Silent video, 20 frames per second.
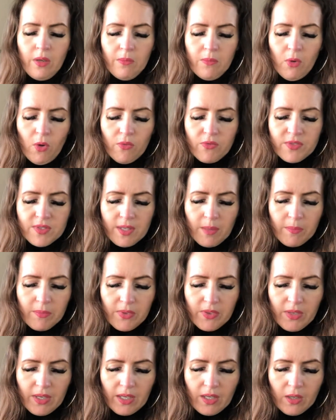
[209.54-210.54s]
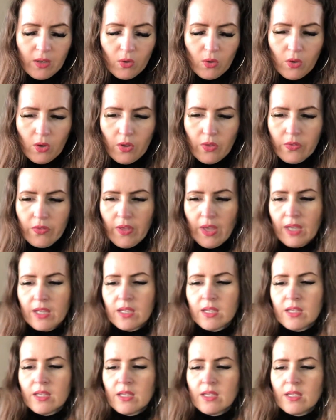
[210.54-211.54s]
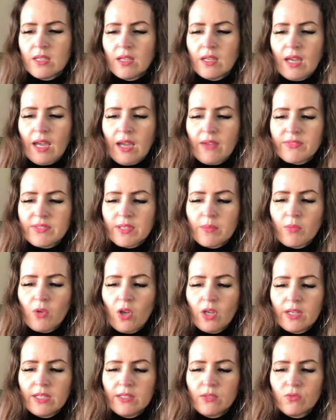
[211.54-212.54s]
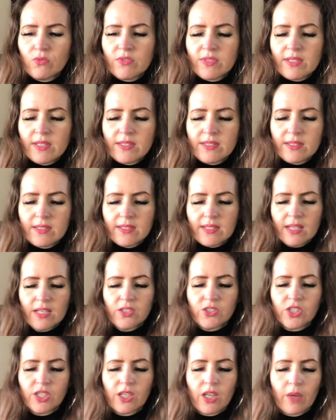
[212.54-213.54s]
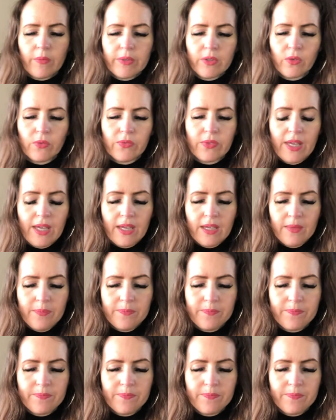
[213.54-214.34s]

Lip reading: of something. They have some kind of little resistance energy going on there,